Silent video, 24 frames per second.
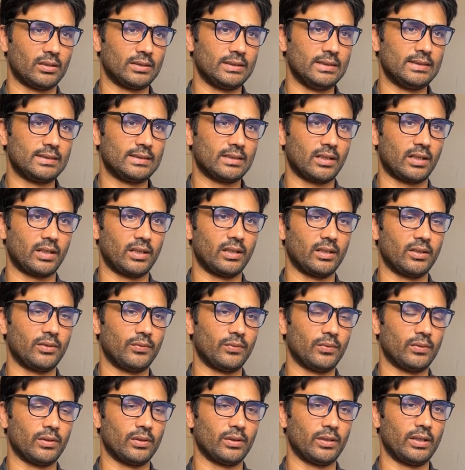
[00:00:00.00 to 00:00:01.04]
these kind
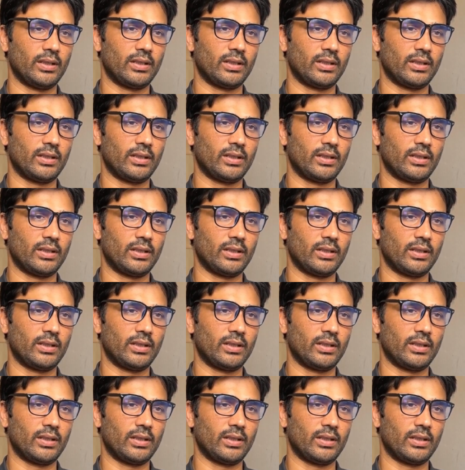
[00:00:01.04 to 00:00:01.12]
of